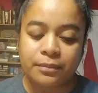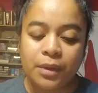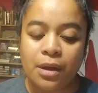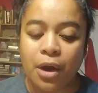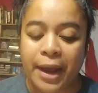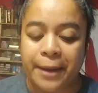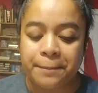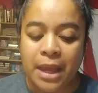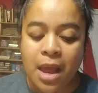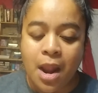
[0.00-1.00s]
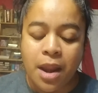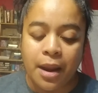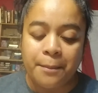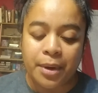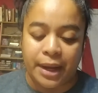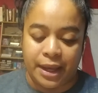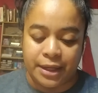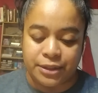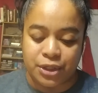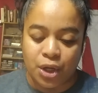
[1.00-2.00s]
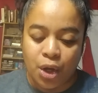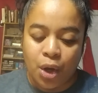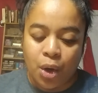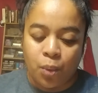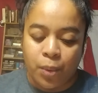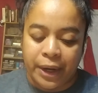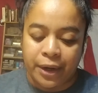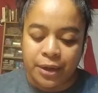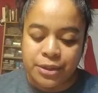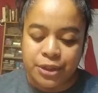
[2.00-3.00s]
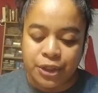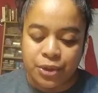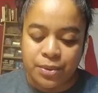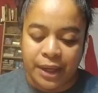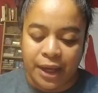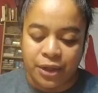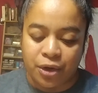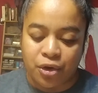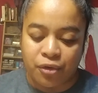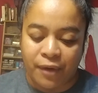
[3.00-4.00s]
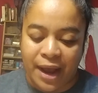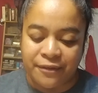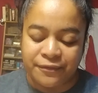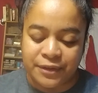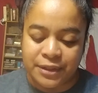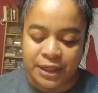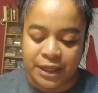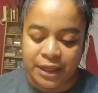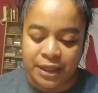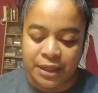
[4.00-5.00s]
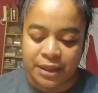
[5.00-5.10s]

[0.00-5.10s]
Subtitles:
Okay. Number 8. Where do you get your crafting